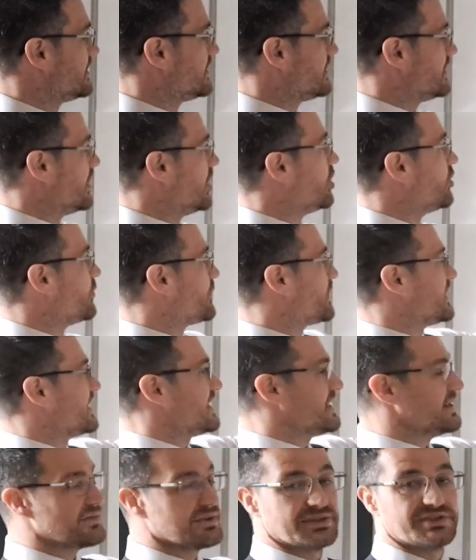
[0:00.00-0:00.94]
OP,
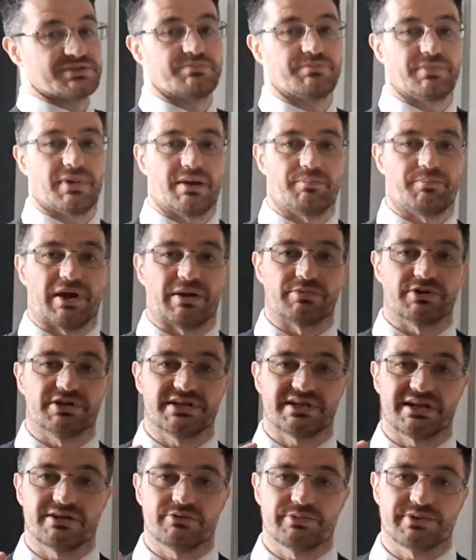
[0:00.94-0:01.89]
I'm going to
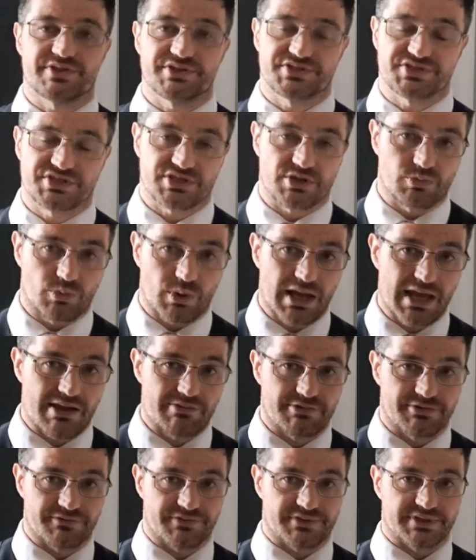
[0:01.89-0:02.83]
deal with the square
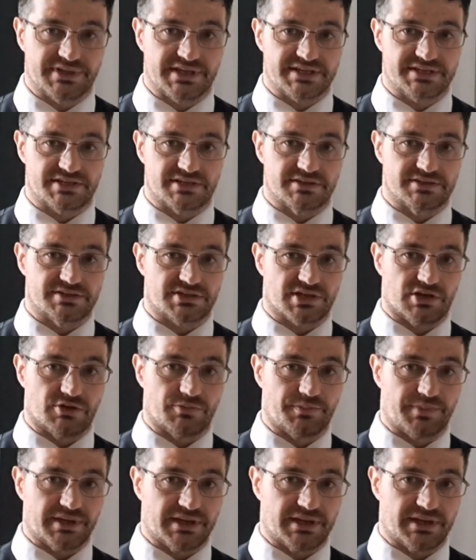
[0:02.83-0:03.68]
of the distance OP.